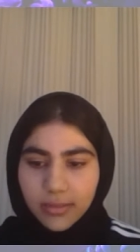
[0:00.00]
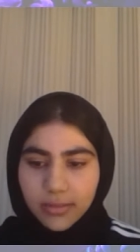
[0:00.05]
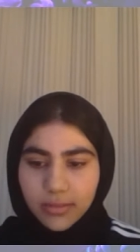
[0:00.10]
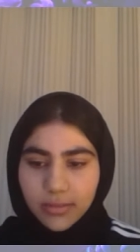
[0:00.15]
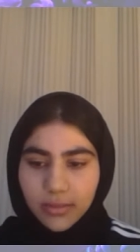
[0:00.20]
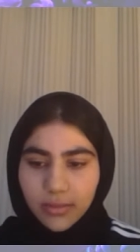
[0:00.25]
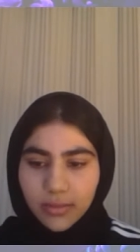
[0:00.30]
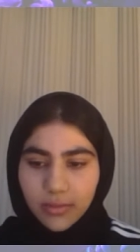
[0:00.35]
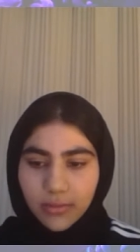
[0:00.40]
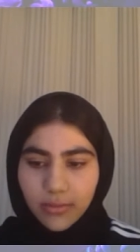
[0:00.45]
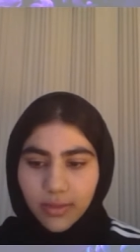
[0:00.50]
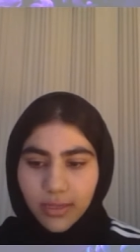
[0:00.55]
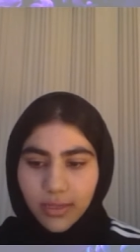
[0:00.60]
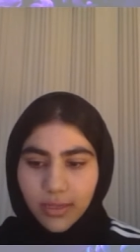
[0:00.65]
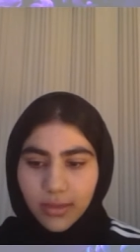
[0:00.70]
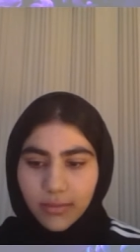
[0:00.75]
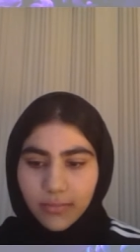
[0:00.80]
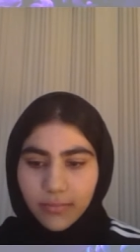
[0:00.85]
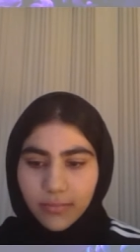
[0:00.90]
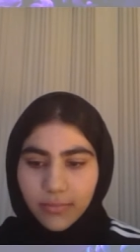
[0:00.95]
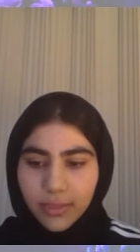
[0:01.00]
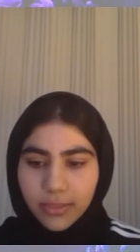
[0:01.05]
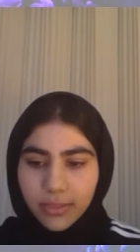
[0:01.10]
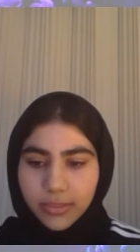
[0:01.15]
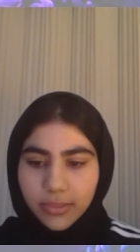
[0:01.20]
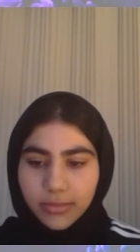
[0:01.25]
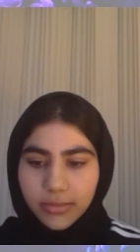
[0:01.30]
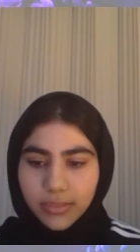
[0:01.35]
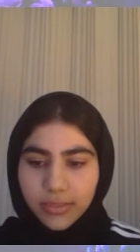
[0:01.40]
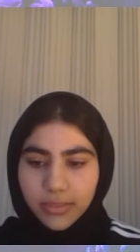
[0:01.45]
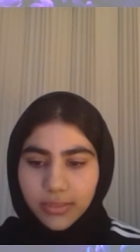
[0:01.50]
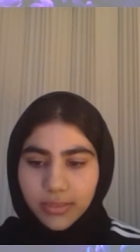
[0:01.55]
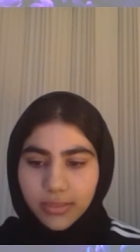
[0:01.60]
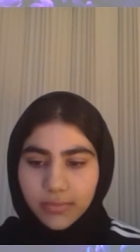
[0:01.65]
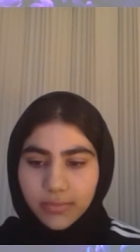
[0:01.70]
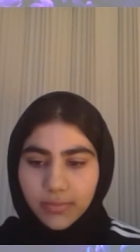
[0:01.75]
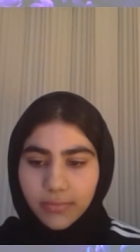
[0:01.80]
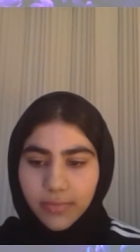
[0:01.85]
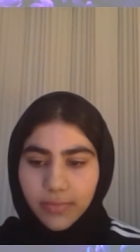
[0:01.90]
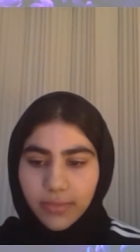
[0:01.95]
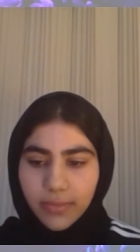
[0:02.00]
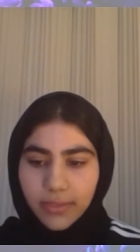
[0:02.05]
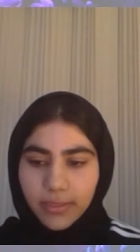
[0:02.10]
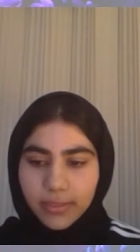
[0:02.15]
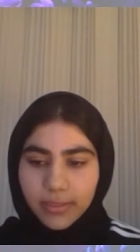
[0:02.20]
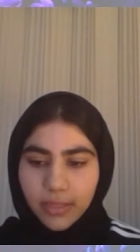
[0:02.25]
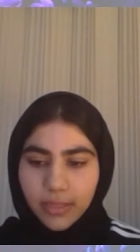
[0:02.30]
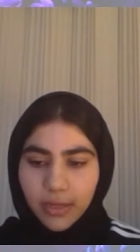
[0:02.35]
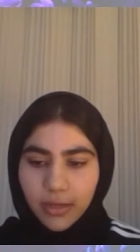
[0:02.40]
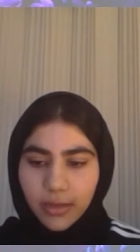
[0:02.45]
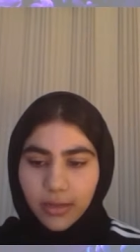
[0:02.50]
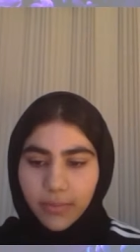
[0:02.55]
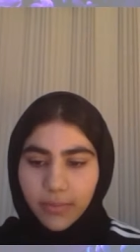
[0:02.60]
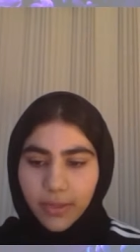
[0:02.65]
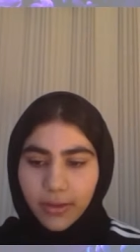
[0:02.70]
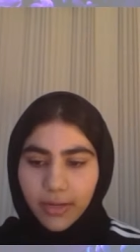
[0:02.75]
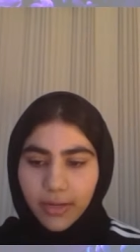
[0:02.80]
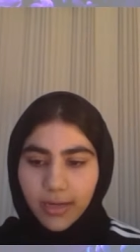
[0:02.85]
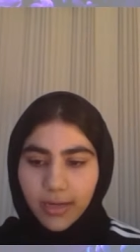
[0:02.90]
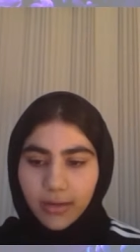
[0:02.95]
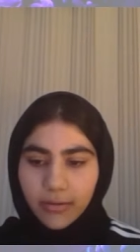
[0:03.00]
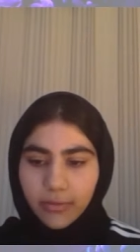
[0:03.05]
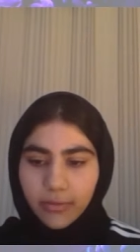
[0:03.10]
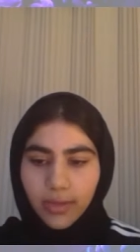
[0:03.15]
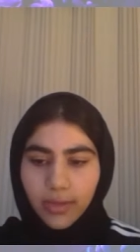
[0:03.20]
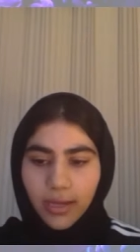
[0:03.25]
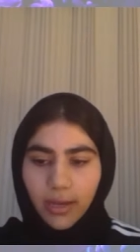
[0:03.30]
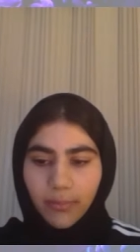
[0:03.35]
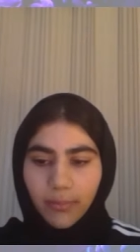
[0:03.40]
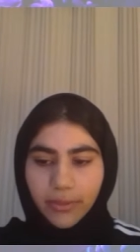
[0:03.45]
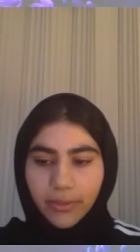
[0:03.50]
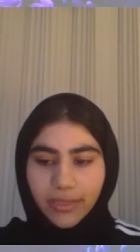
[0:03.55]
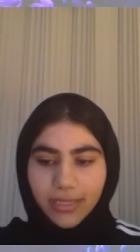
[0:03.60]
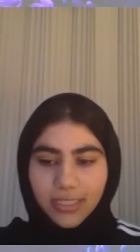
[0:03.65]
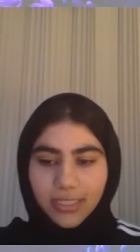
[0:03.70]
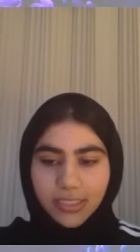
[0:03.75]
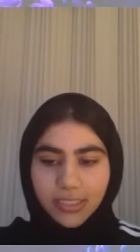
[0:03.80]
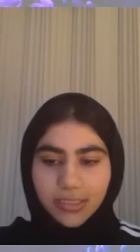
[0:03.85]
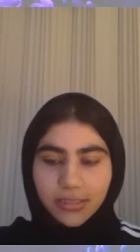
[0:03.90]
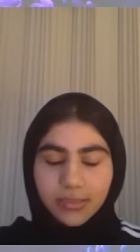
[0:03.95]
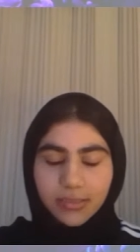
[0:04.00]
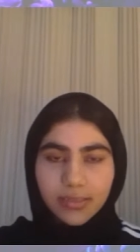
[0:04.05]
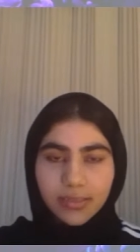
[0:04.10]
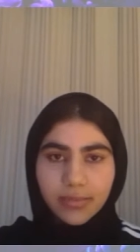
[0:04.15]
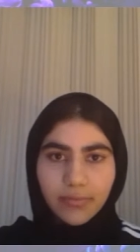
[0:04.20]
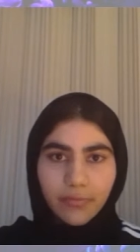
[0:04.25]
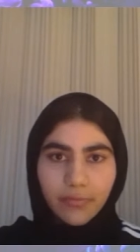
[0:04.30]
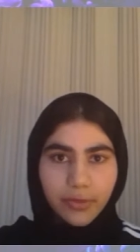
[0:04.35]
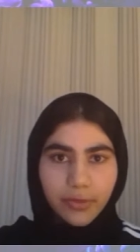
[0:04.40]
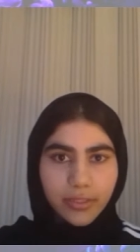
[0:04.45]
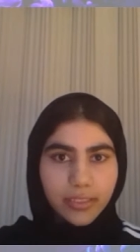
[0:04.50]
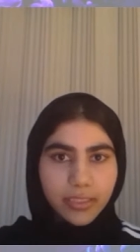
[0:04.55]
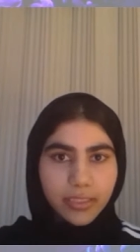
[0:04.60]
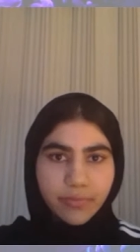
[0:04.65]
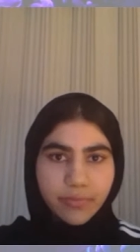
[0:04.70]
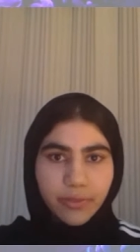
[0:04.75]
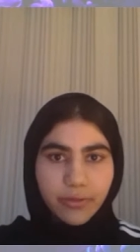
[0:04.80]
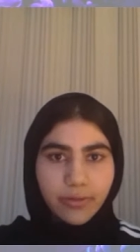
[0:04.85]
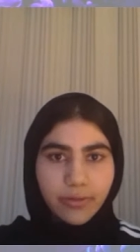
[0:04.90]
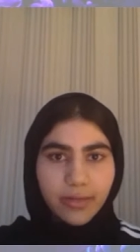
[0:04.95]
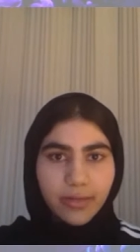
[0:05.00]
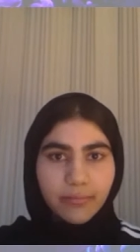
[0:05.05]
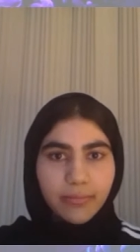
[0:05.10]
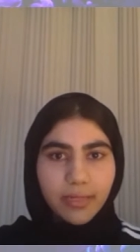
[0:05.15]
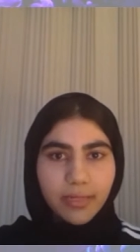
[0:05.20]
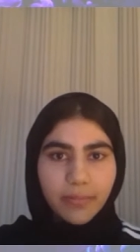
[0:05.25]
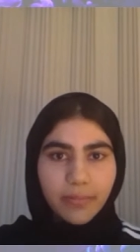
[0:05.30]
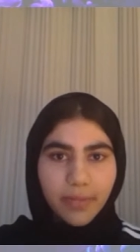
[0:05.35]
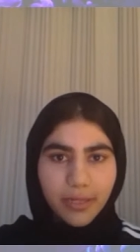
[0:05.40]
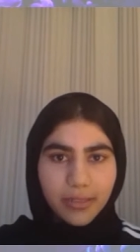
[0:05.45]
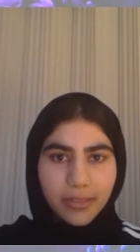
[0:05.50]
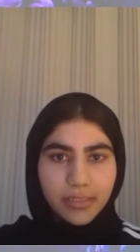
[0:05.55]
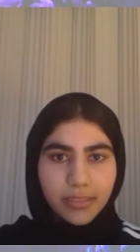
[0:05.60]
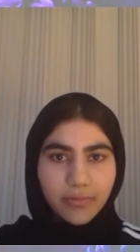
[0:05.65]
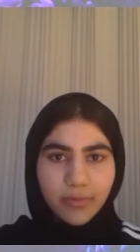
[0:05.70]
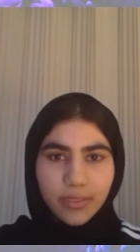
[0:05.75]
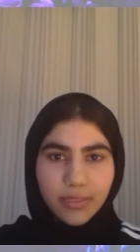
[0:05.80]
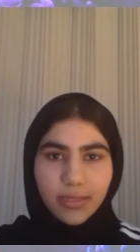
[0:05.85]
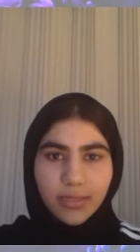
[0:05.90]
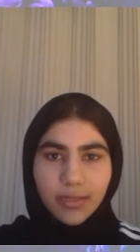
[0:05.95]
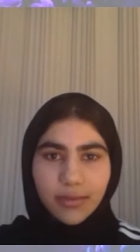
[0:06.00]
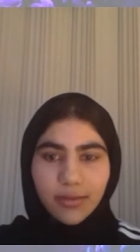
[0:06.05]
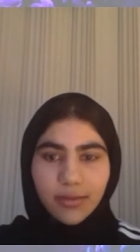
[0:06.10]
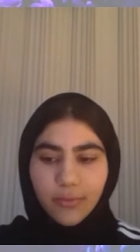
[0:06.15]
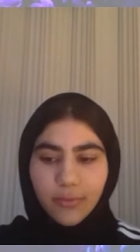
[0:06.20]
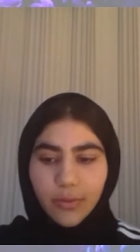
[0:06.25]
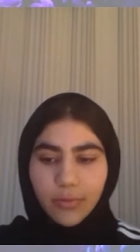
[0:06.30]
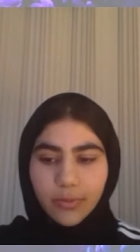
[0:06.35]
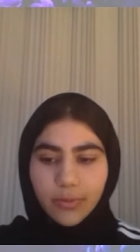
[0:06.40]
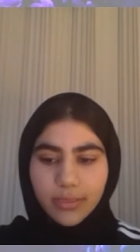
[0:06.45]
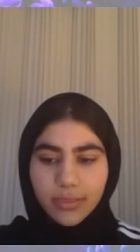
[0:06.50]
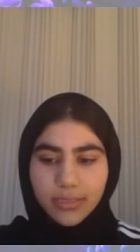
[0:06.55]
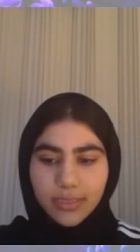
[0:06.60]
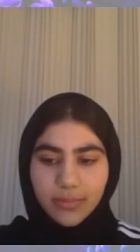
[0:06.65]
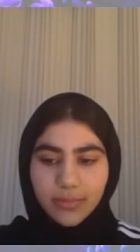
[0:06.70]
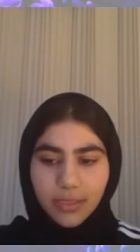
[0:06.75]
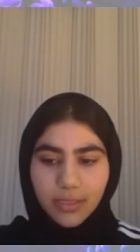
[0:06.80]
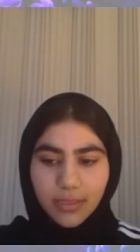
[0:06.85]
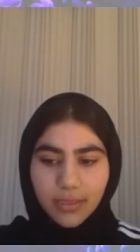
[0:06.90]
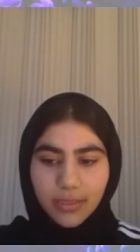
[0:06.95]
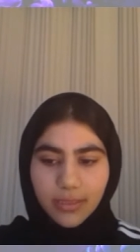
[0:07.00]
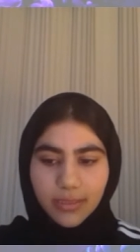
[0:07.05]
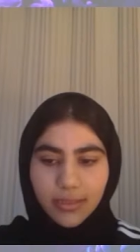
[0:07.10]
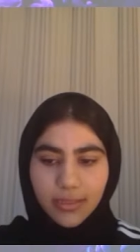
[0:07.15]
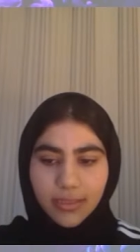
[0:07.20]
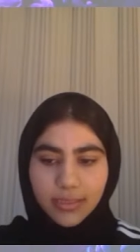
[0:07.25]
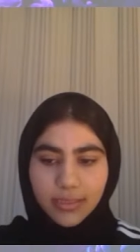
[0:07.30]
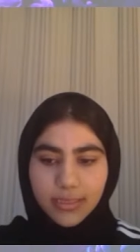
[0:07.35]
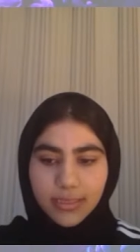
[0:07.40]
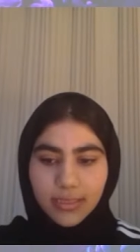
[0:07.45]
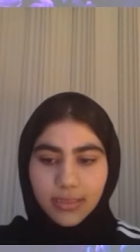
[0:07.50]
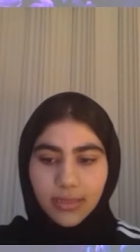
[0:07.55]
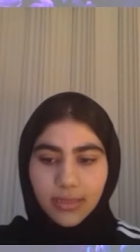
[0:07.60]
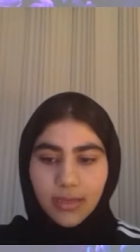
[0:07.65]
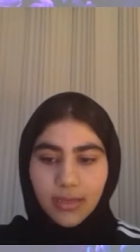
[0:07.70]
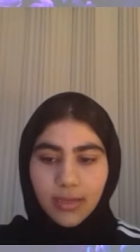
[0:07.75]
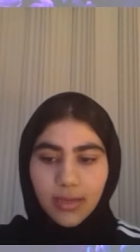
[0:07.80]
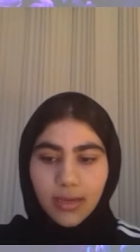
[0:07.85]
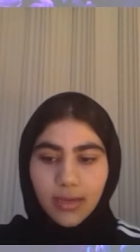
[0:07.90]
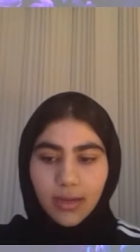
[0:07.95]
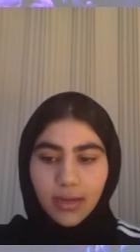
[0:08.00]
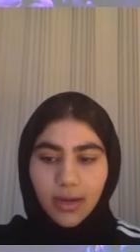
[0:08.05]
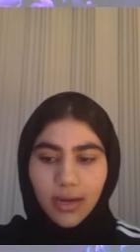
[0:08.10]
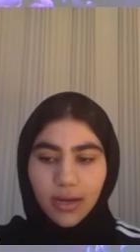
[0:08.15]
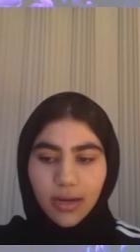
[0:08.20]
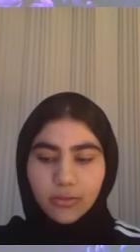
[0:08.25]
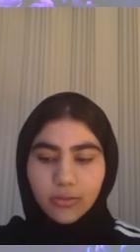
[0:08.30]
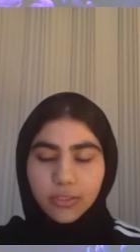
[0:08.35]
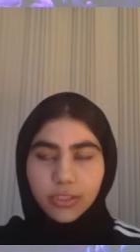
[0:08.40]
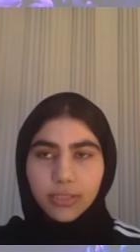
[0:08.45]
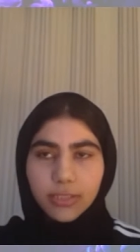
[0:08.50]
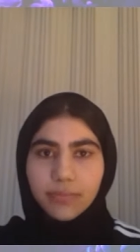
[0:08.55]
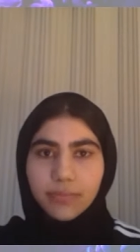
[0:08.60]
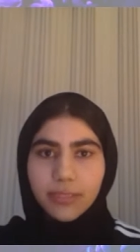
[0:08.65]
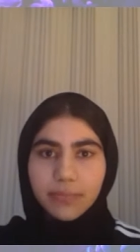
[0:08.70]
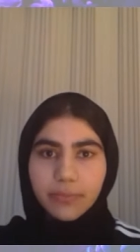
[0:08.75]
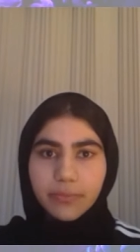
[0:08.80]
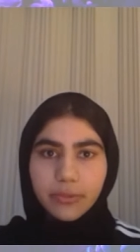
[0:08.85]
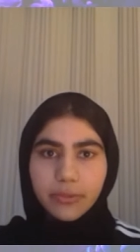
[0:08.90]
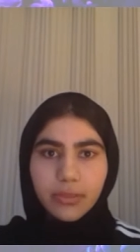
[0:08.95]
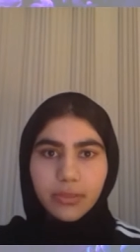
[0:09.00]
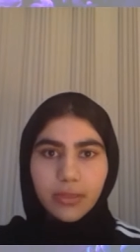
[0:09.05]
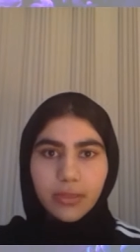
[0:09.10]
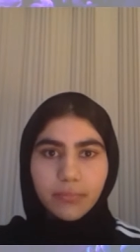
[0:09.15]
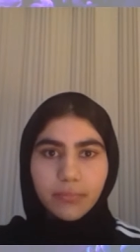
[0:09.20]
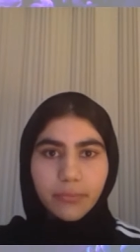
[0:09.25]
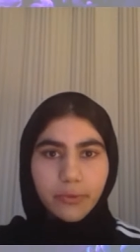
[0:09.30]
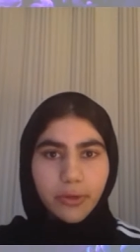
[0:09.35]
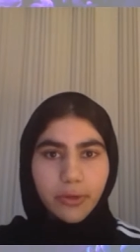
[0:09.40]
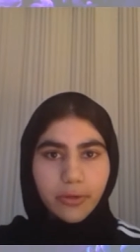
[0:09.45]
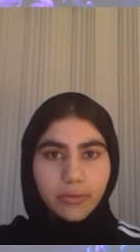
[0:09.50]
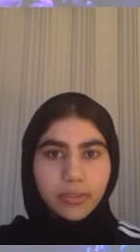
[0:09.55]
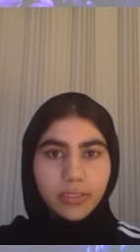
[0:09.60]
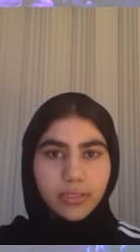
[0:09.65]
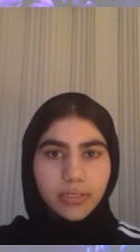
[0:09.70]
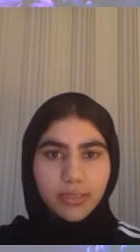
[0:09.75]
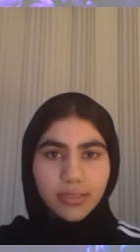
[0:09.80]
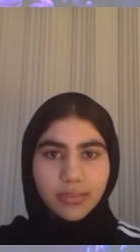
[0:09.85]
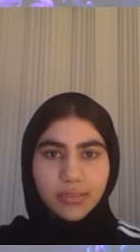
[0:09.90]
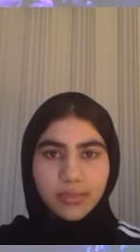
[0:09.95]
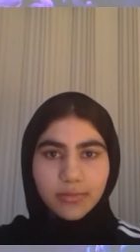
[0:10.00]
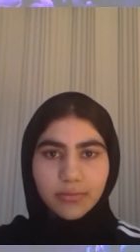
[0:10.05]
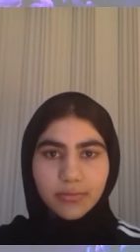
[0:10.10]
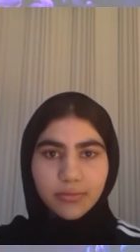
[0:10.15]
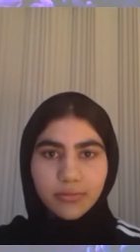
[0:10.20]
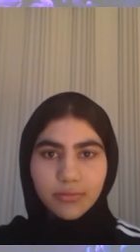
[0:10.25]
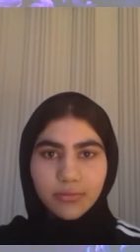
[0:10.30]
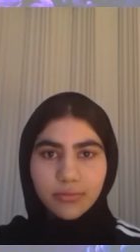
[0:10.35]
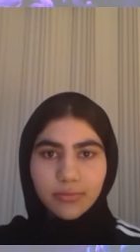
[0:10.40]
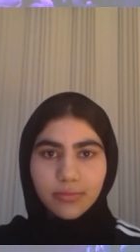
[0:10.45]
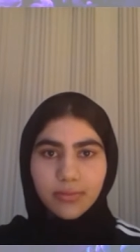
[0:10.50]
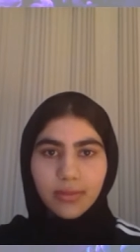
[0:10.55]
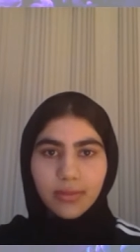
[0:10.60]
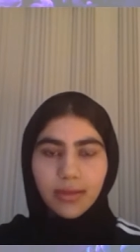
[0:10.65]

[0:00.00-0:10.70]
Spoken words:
So could you just maybe talk about how the applications for each program compare to one another? What were the similarities, and how should people approach the two?